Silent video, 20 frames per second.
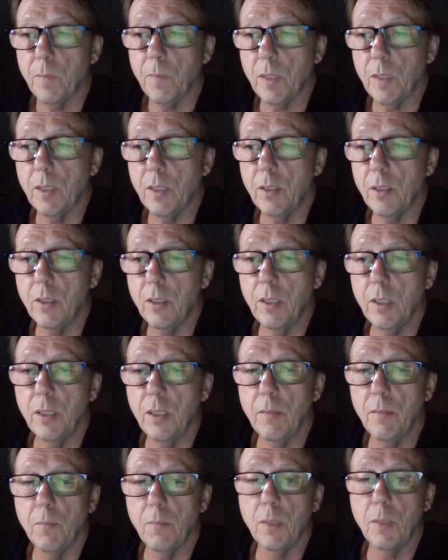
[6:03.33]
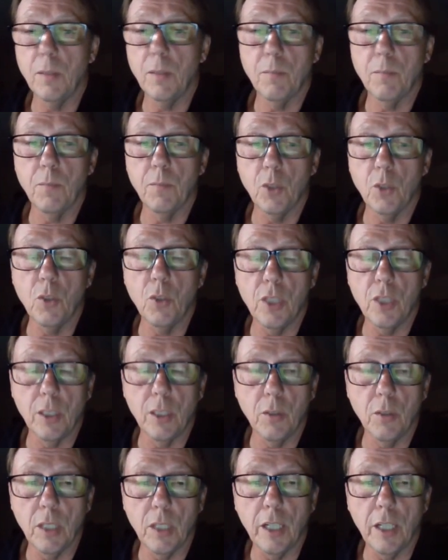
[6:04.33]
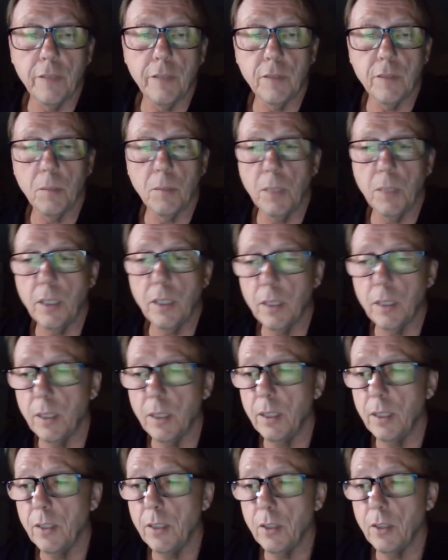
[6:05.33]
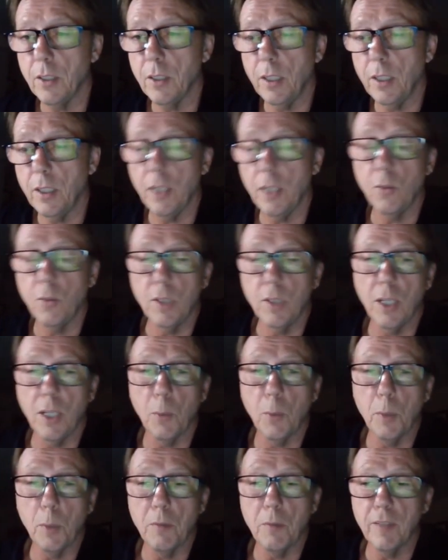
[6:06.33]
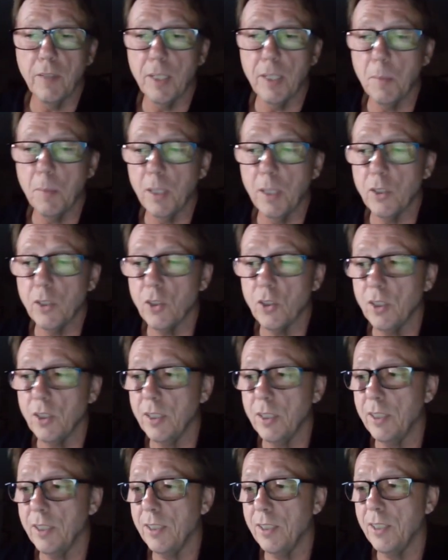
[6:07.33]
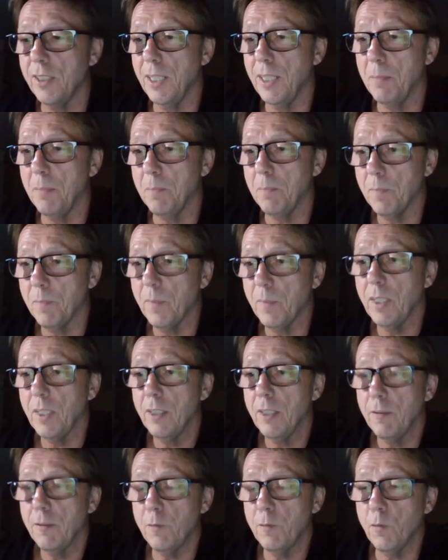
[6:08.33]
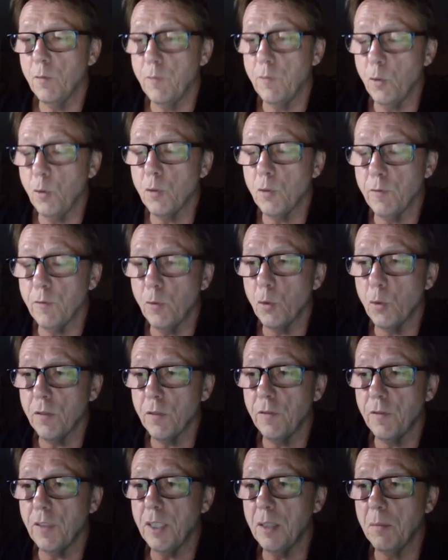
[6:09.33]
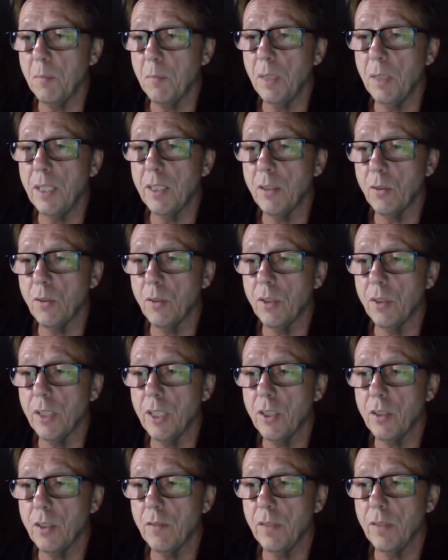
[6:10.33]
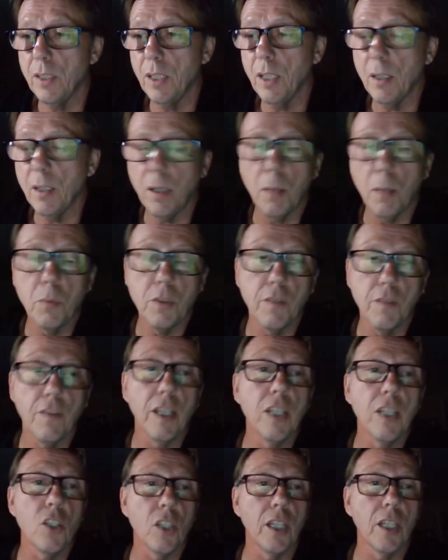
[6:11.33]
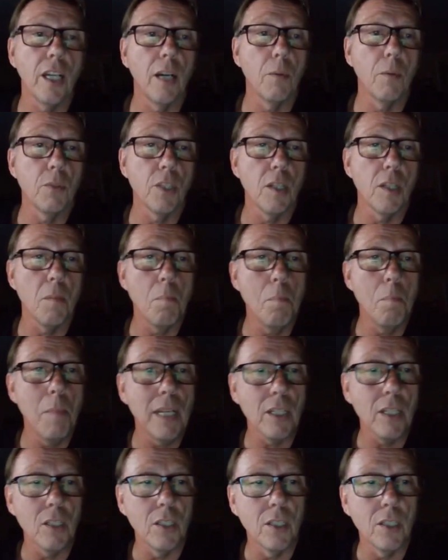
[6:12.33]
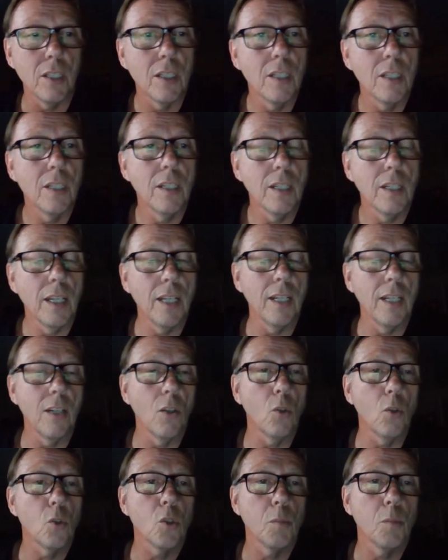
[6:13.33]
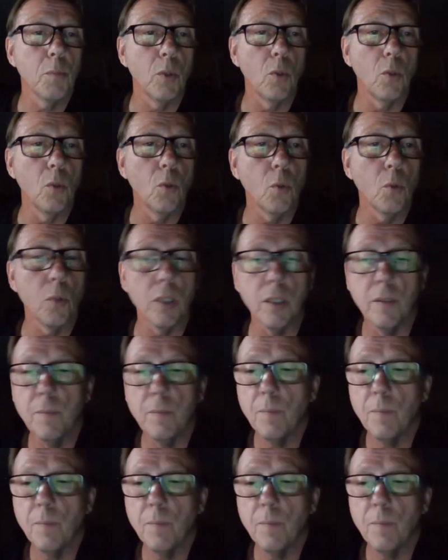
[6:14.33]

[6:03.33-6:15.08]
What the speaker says: as I said, with Susie looking after me, and as I said, I don't get away with very much, and force feeding me and all the rest of it. I was admitted into hospital where